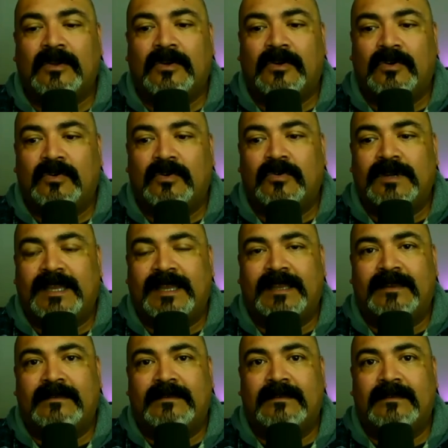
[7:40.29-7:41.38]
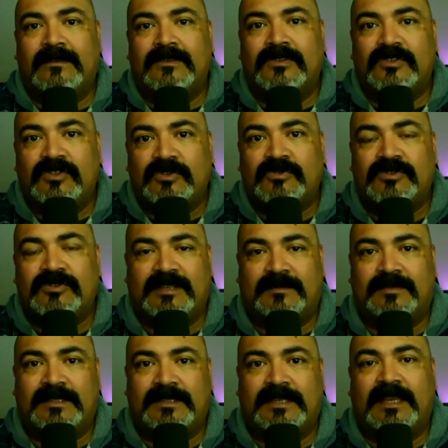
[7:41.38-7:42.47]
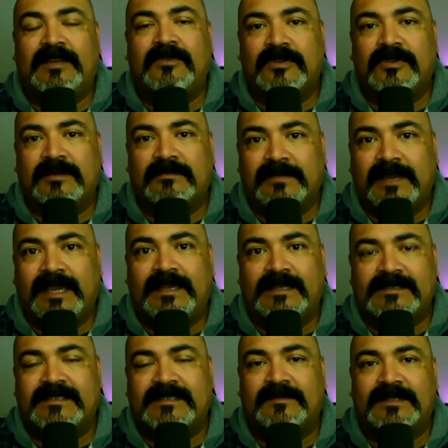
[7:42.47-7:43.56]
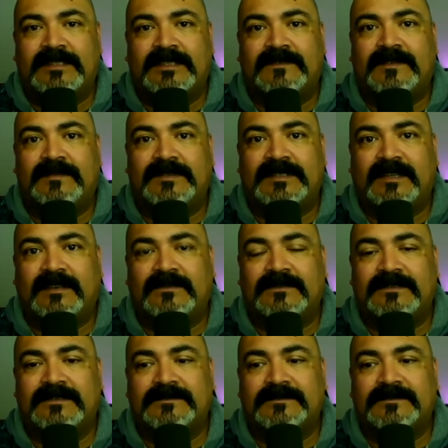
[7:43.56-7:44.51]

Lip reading: who can do something and who can make something of themselves.